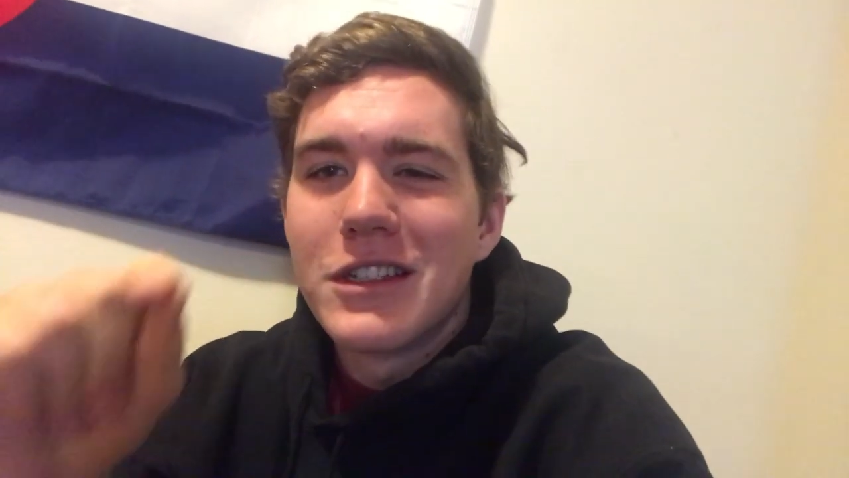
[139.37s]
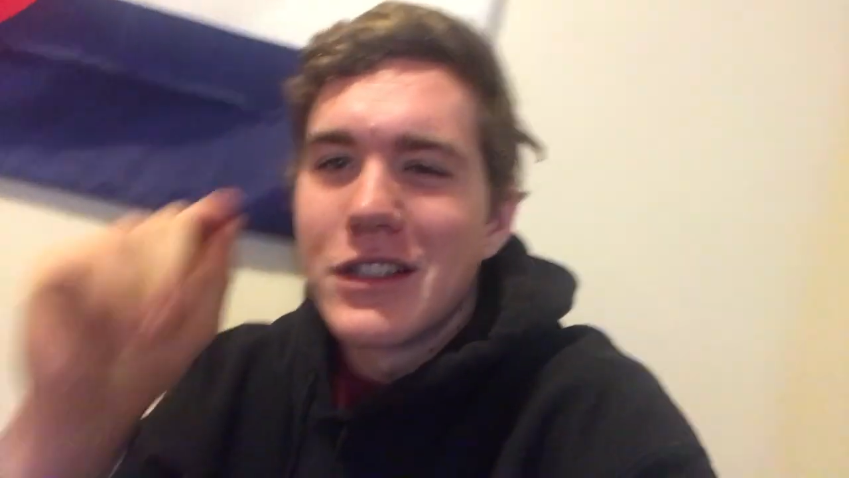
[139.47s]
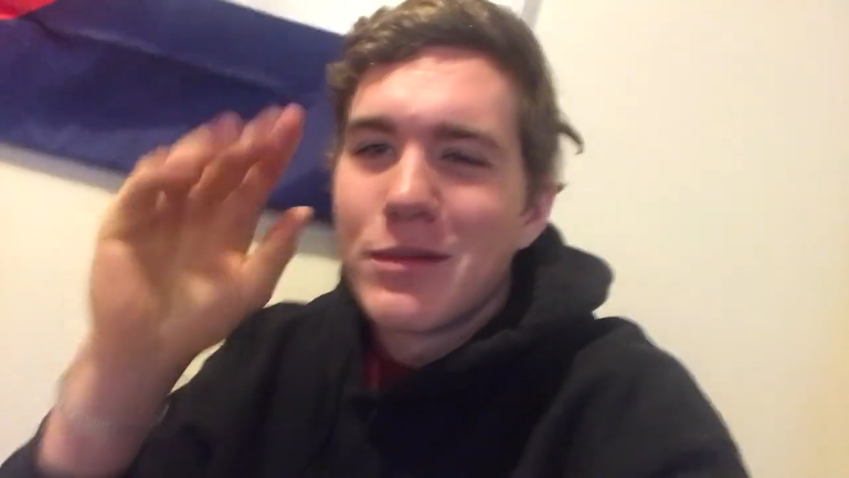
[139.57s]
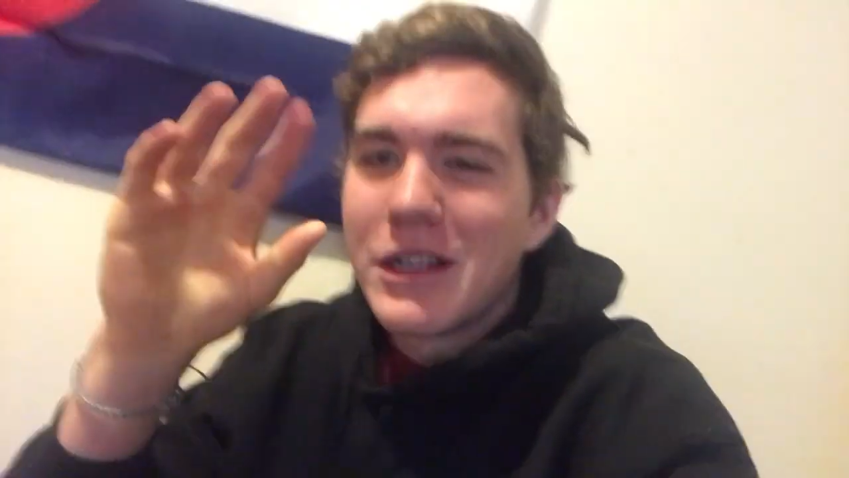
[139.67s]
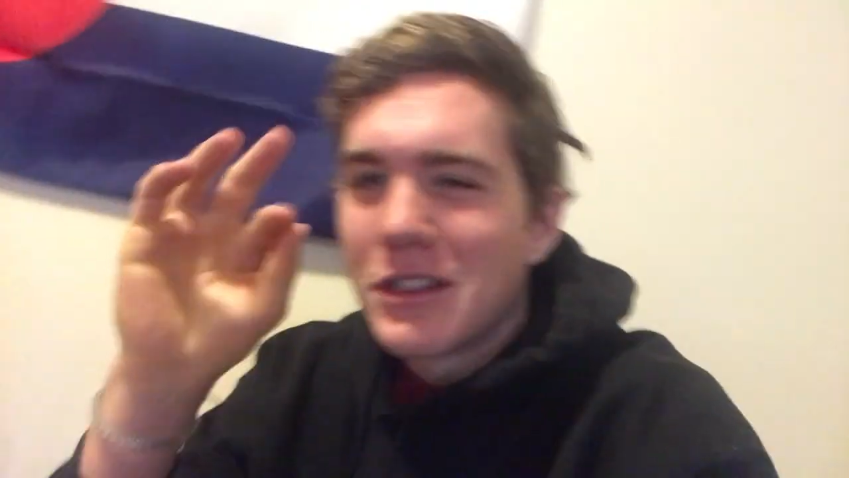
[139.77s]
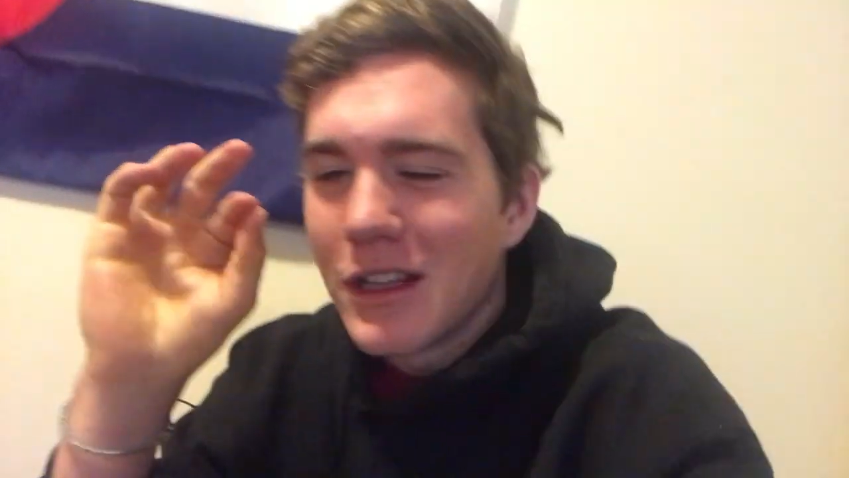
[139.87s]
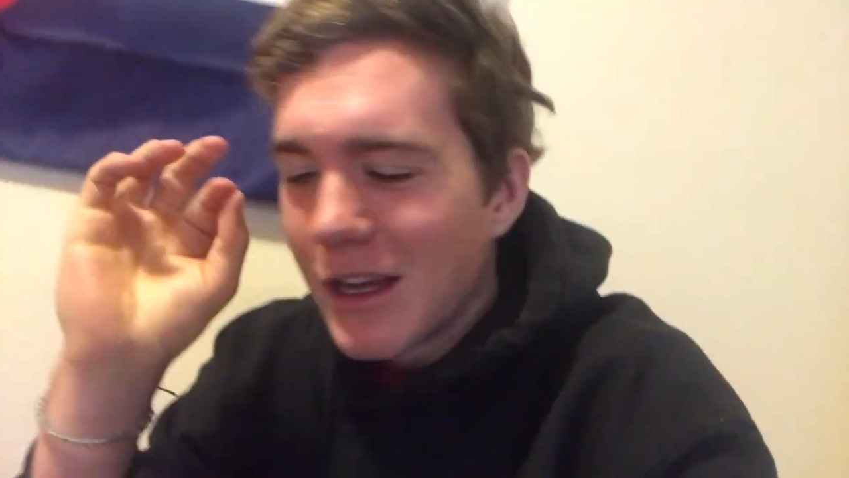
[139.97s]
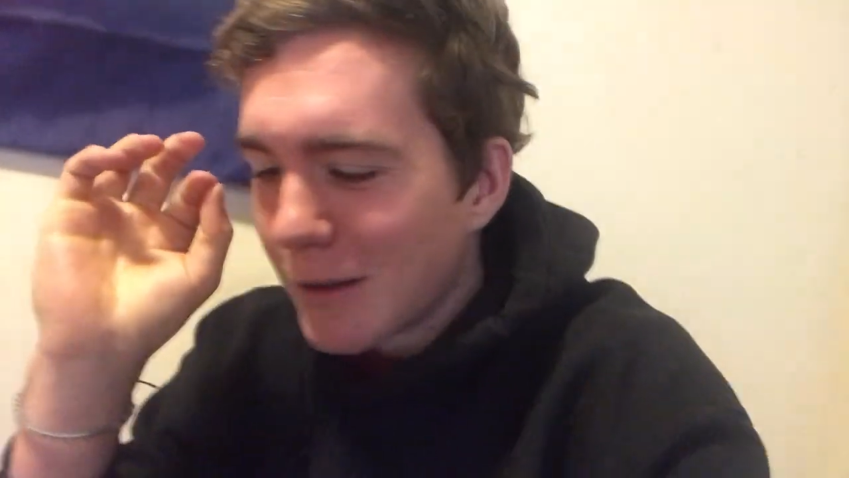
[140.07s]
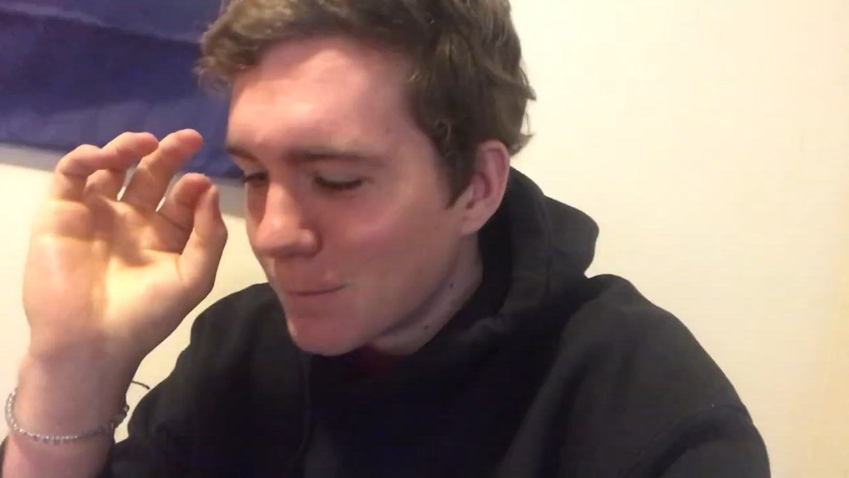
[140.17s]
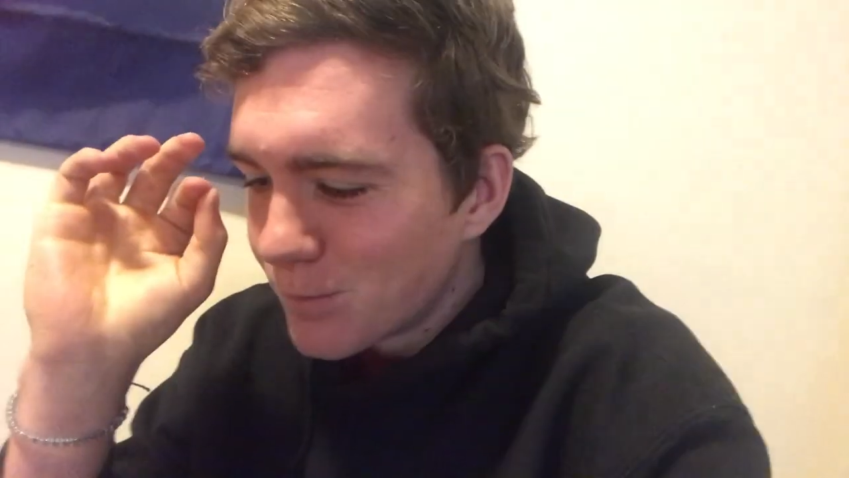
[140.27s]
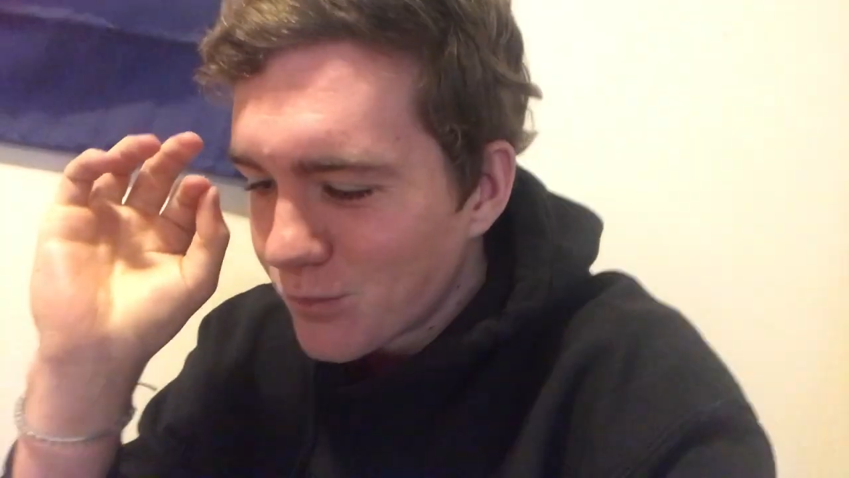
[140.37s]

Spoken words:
It just makes it like